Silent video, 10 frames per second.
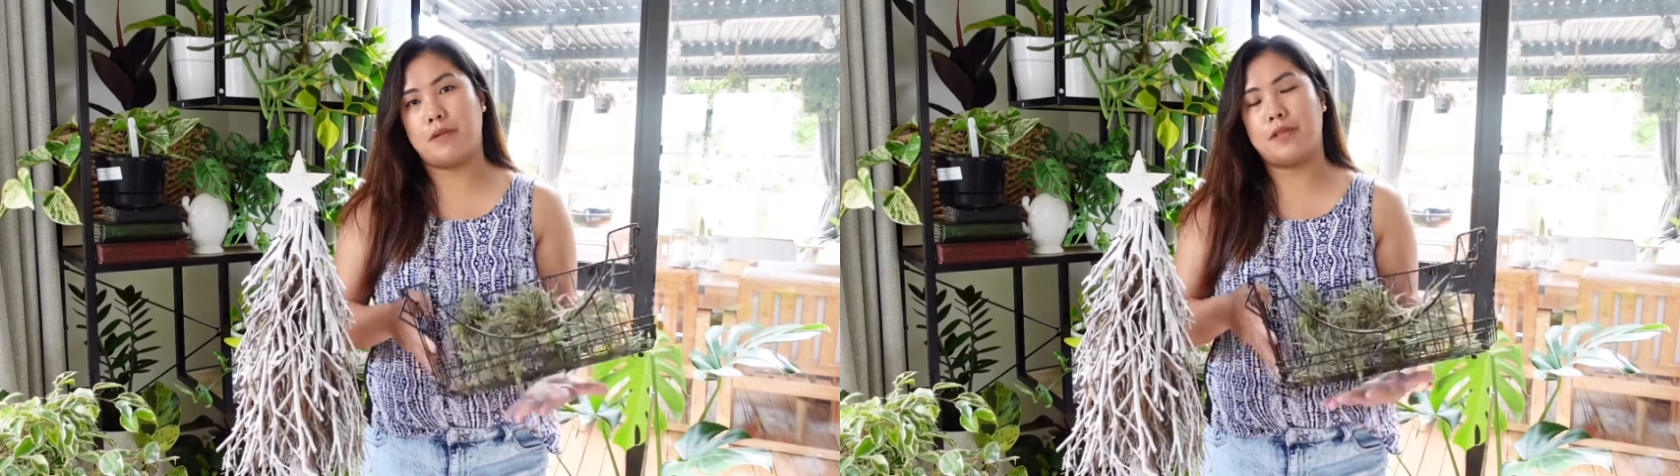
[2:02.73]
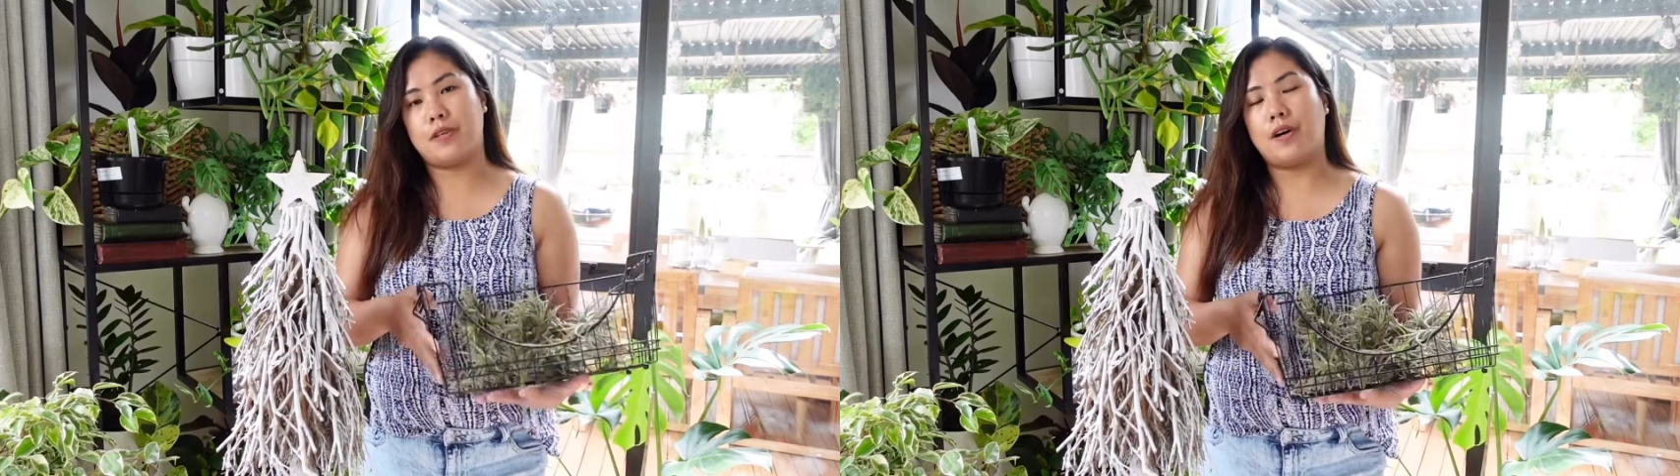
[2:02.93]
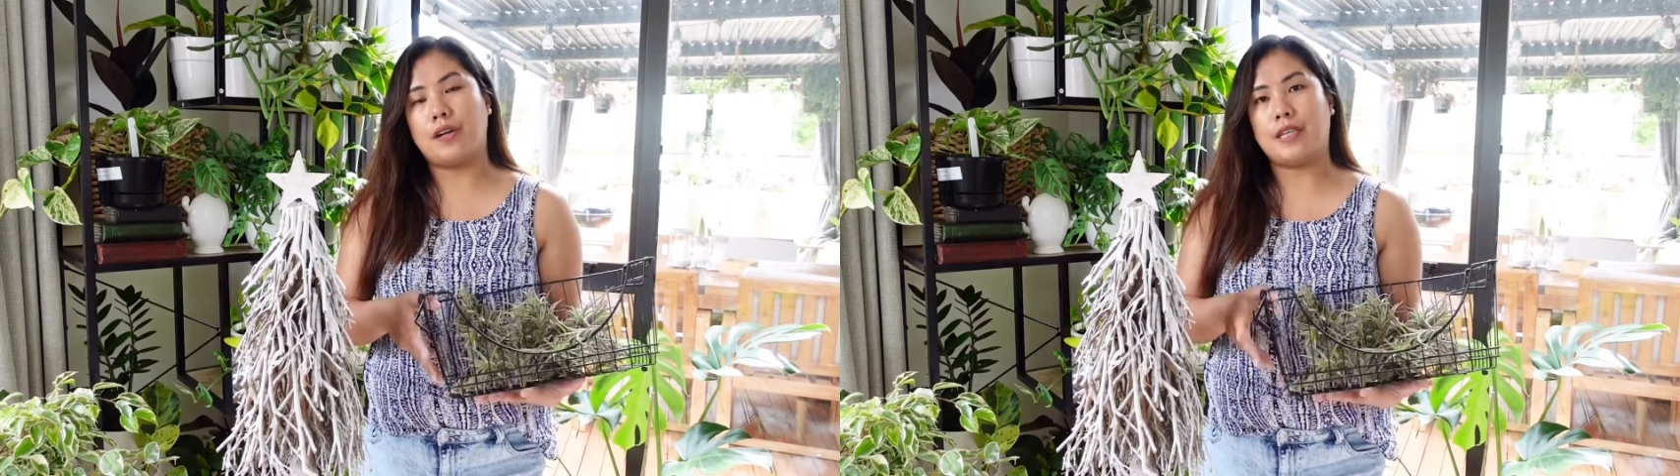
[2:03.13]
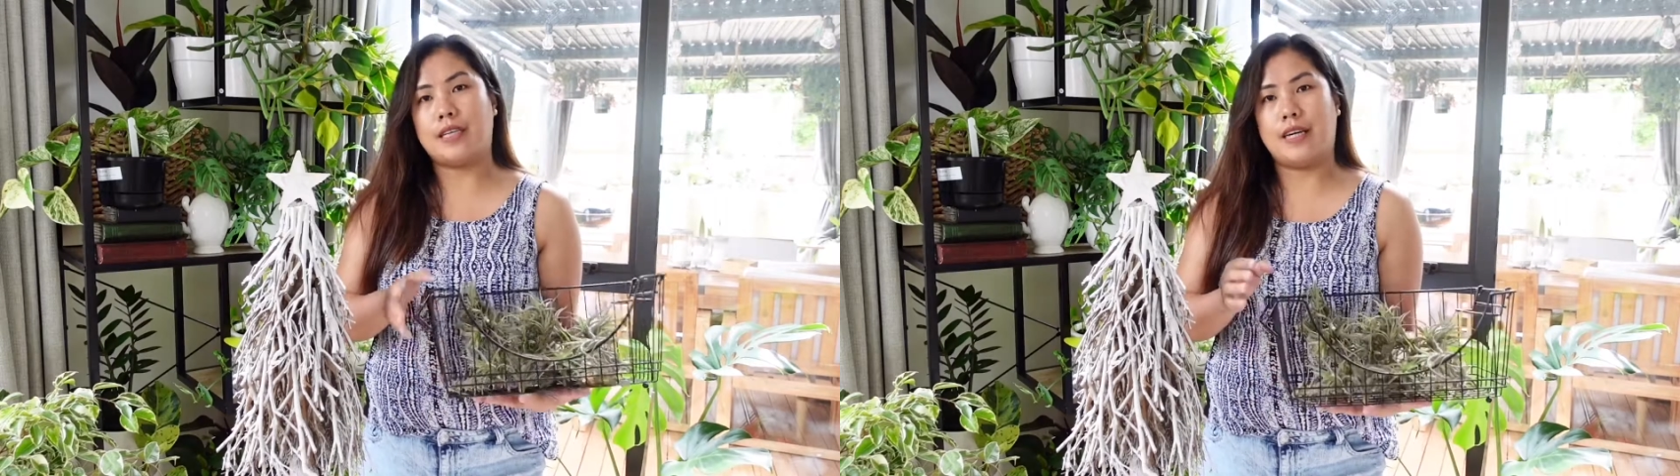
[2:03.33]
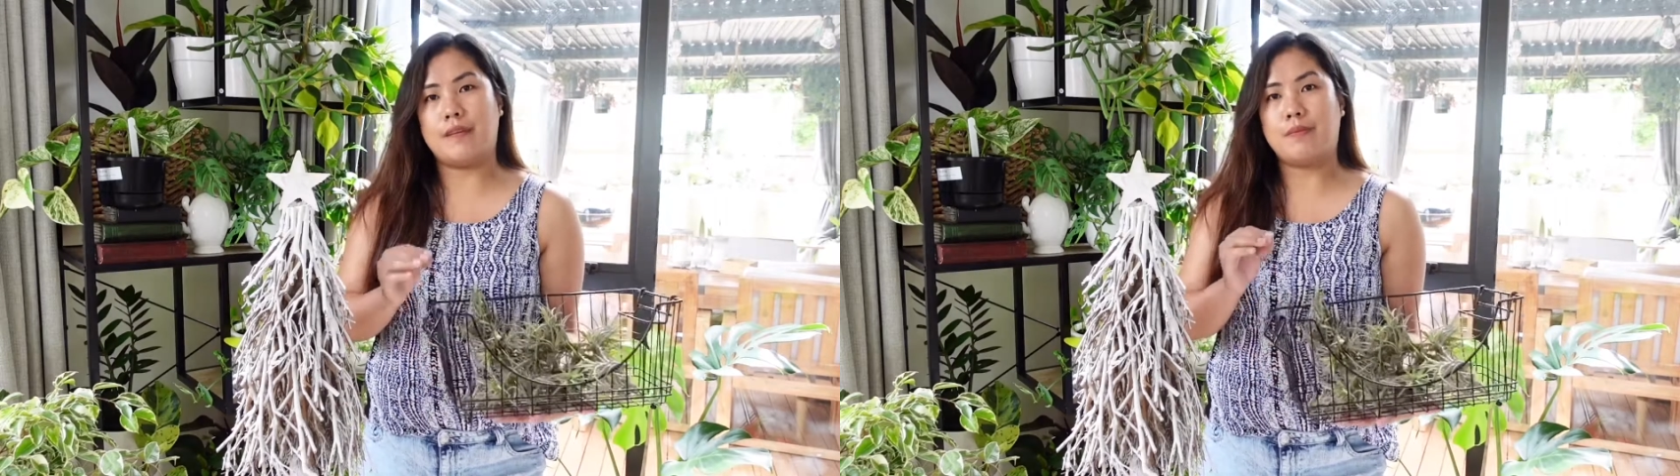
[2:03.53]
thought
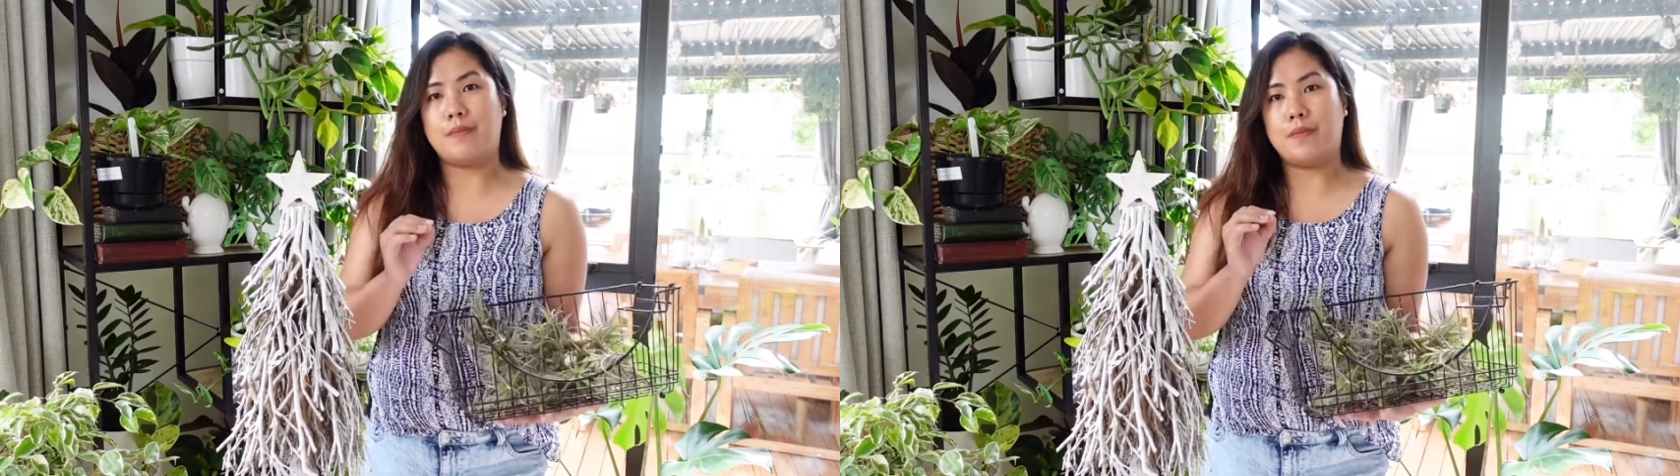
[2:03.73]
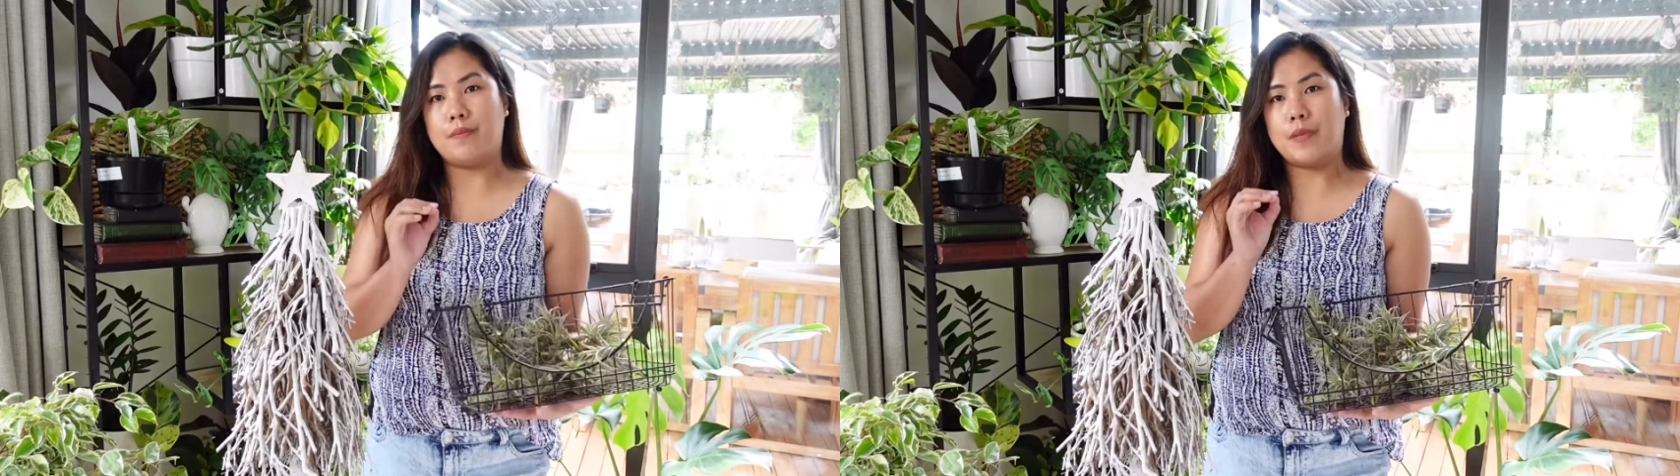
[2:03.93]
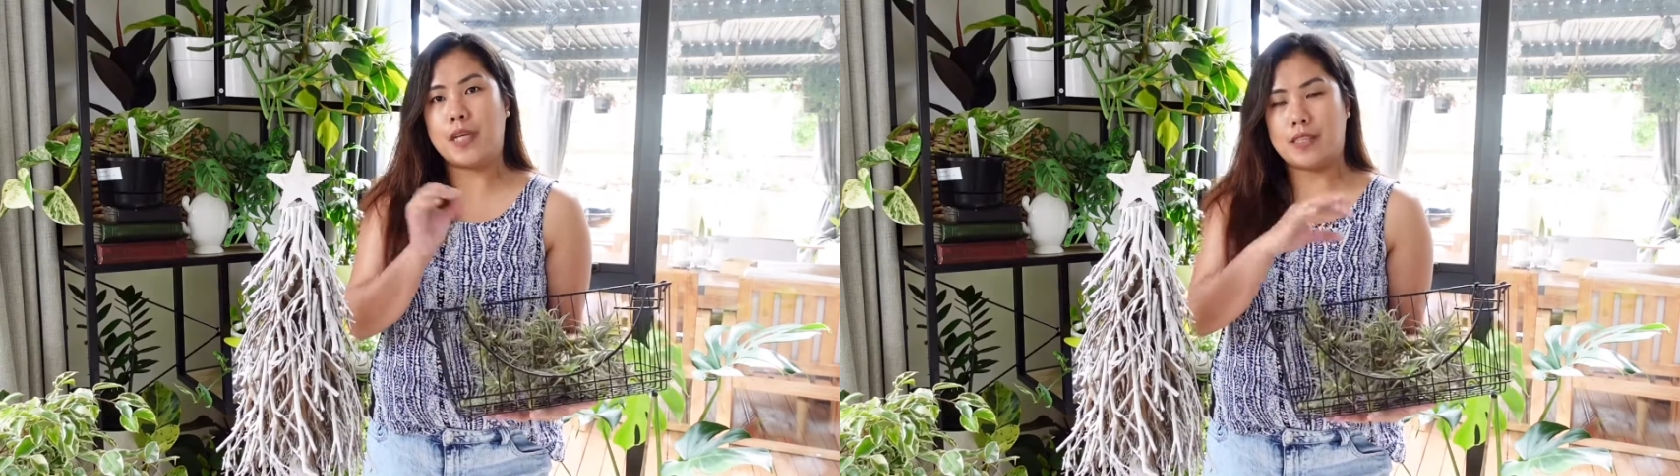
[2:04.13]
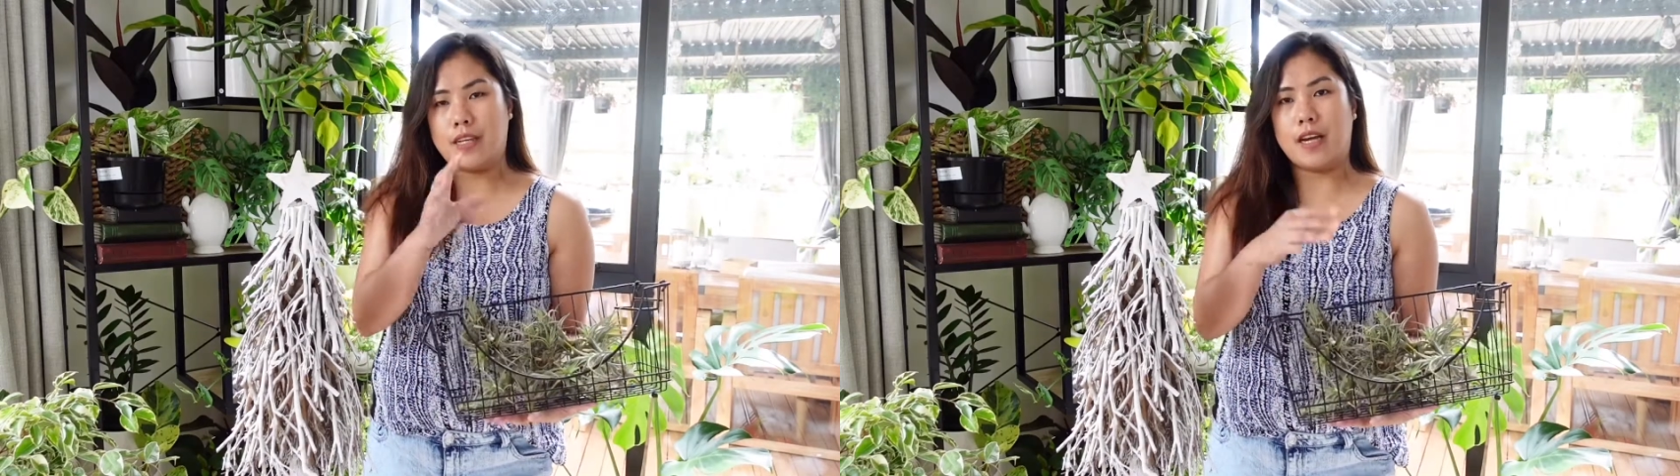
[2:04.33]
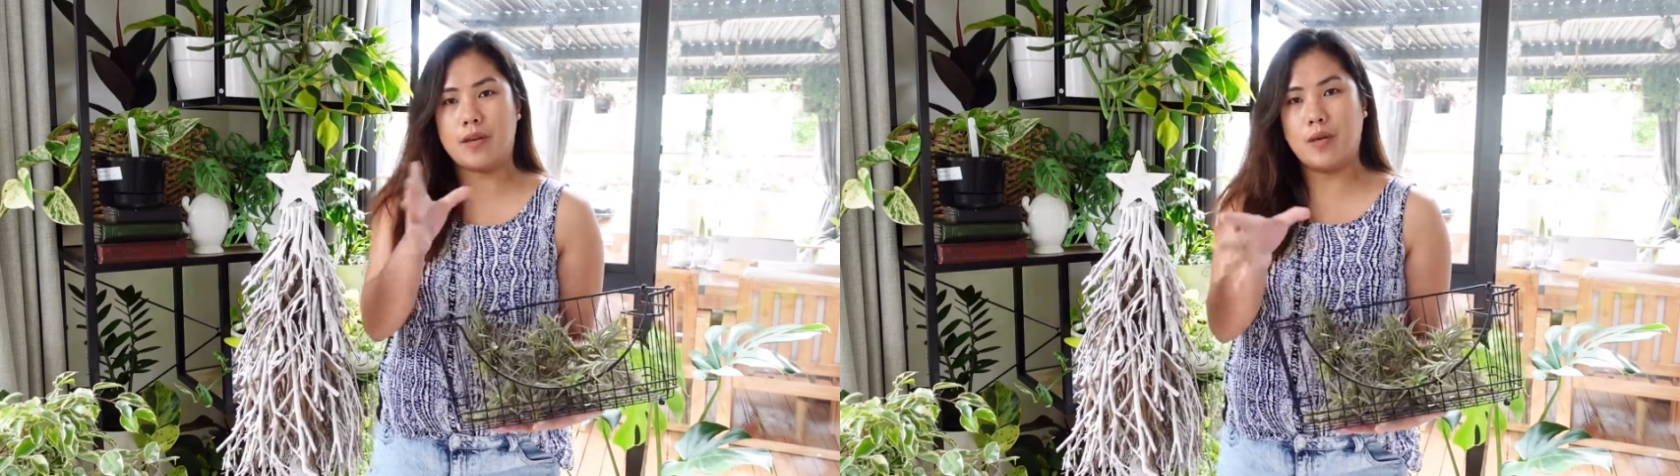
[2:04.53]
that because
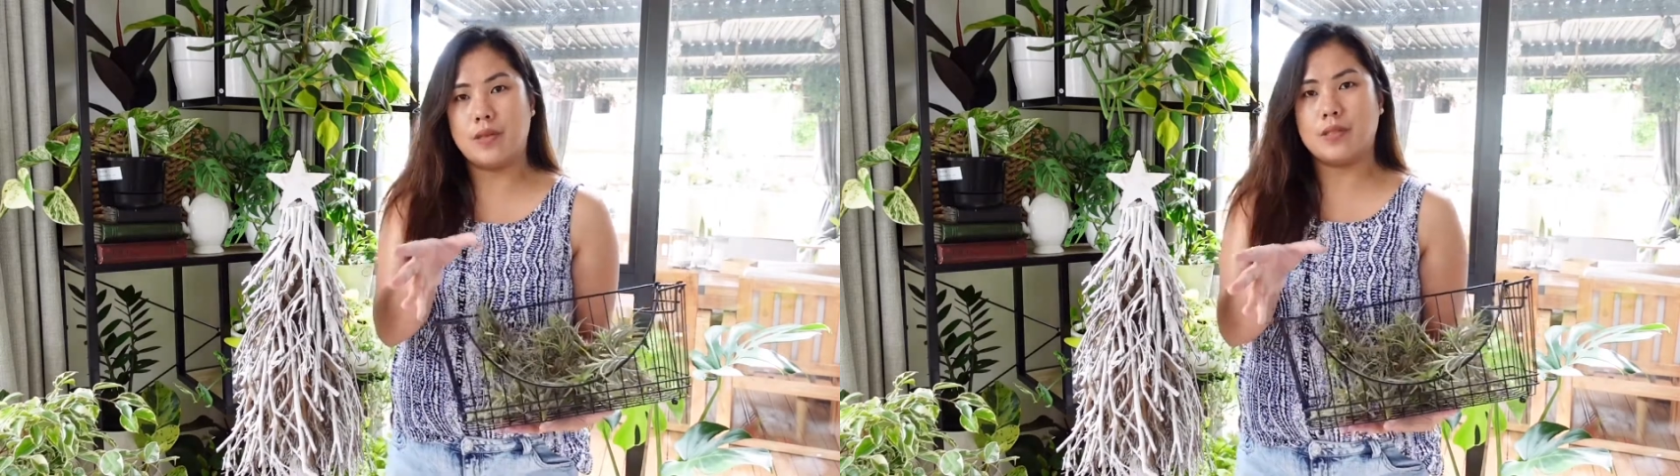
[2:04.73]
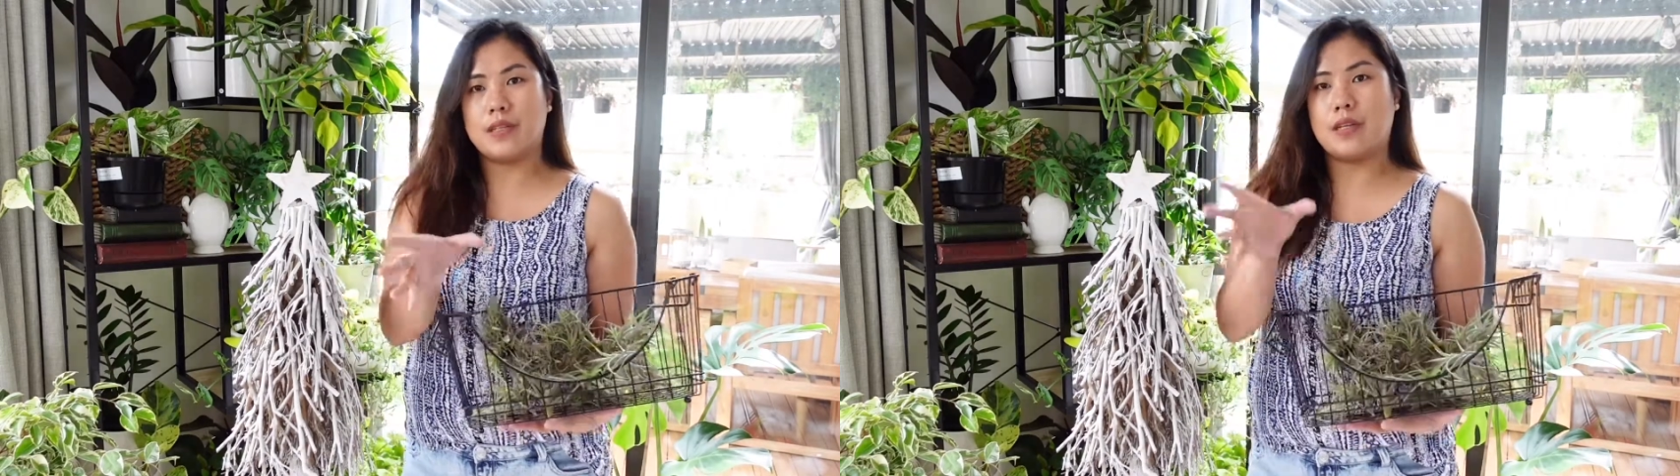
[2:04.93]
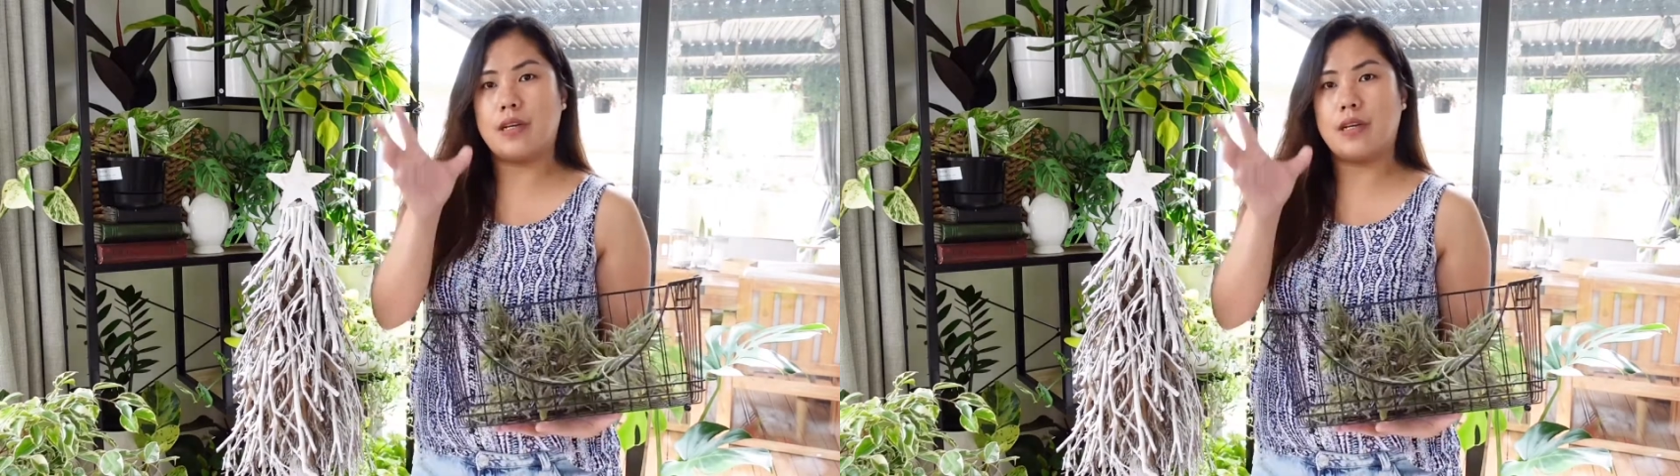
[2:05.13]
they're called